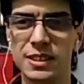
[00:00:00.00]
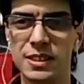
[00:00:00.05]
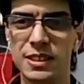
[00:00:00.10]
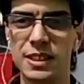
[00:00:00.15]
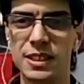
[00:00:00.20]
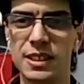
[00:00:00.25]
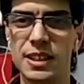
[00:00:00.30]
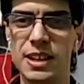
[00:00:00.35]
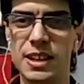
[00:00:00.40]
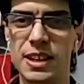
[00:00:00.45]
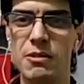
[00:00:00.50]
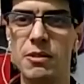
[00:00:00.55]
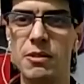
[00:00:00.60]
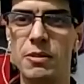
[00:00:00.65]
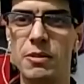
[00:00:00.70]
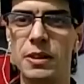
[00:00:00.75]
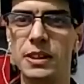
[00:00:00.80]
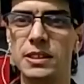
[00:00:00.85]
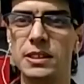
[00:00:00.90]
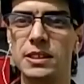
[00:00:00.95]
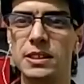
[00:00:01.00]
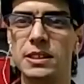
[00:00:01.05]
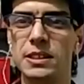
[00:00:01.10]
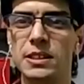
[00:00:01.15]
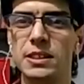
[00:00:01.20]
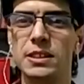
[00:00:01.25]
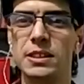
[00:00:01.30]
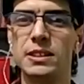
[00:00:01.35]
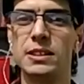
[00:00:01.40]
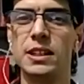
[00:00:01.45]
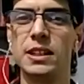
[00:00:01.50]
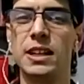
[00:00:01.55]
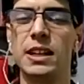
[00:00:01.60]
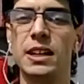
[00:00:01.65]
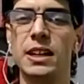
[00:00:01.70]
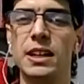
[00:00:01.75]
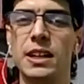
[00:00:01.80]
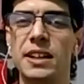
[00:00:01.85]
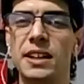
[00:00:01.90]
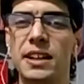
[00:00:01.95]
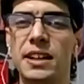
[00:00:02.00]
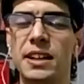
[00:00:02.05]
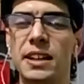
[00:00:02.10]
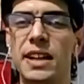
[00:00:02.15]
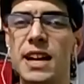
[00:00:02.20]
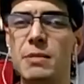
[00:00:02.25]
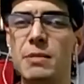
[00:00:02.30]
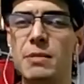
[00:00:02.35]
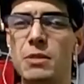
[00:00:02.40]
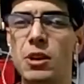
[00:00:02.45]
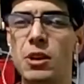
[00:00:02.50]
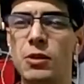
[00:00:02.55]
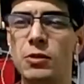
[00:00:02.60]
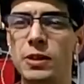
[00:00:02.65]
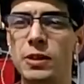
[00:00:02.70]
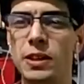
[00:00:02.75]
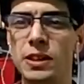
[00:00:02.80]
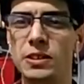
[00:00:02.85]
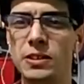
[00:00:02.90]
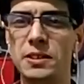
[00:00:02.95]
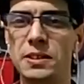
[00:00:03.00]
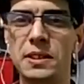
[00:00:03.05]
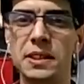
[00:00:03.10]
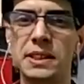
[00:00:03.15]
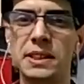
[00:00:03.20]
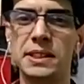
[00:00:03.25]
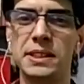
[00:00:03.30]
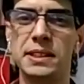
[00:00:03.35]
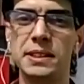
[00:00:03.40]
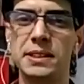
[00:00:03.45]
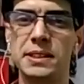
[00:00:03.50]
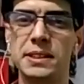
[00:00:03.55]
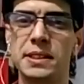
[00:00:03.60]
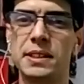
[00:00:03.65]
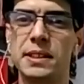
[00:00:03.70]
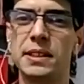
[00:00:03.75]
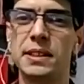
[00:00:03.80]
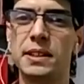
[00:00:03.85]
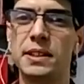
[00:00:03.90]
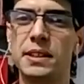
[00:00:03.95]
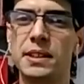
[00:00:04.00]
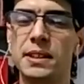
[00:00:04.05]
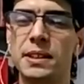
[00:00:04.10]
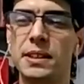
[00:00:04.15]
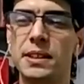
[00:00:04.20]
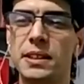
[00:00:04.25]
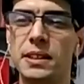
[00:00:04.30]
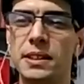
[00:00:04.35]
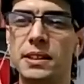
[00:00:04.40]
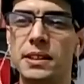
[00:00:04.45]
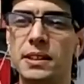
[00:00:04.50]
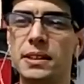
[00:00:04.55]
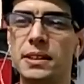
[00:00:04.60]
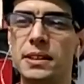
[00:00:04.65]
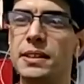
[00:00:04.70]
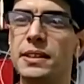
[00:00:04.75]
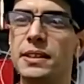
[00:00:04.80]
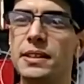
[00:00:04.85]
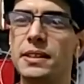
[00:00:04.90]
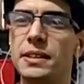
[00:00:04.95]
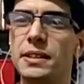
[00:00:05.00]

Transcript: Everything is a game of interests, and